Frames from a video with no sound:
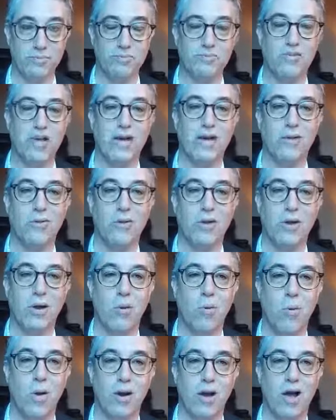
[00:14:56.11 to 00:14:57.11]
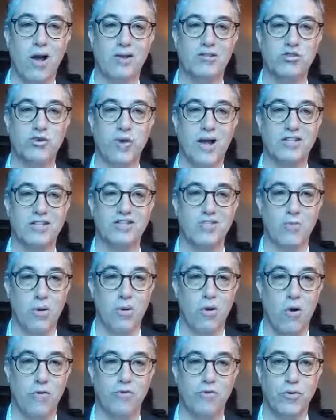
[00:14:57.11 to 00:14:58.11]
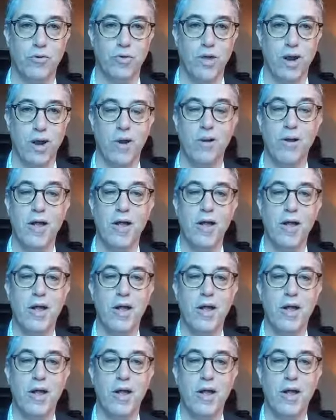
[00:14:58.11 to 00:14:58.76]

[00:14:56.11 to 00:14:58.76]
Take a look at what contracts have been offered there.